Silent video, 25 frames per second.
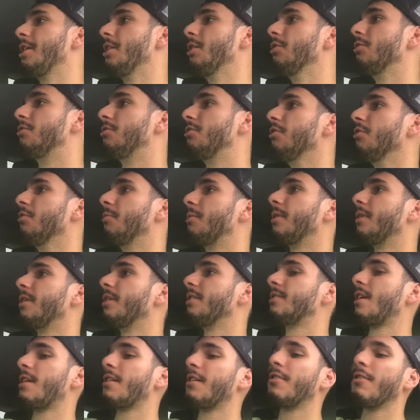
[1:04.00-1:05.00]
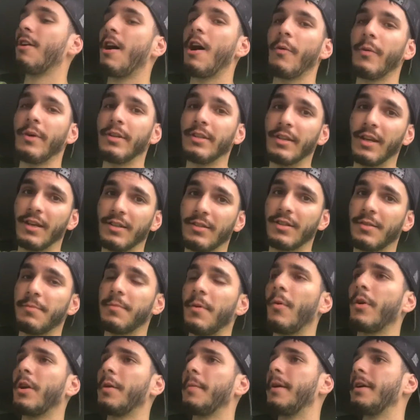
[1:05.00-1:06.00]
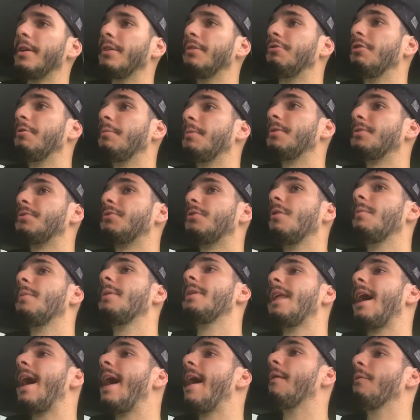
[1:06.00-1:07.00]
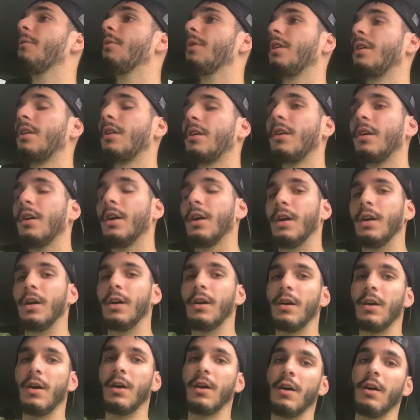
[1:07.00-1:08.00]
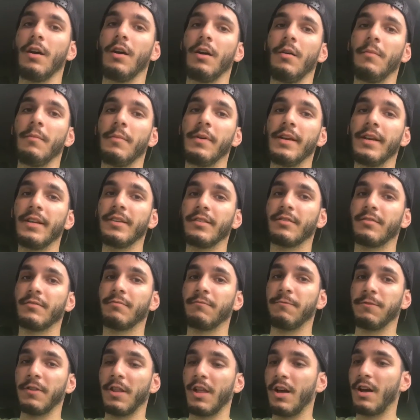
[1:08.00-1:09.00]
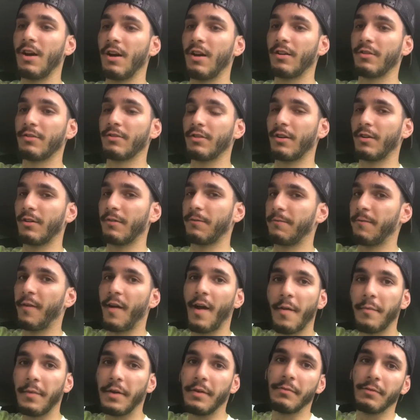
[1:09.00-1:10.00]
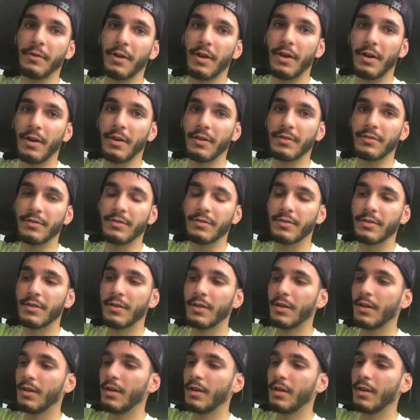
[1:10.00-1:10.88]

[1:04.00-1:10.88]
YouTubers, I don't know how he does it, but one of my YouTubers, Roman Atwood. Um, his vlogs are family vlogs.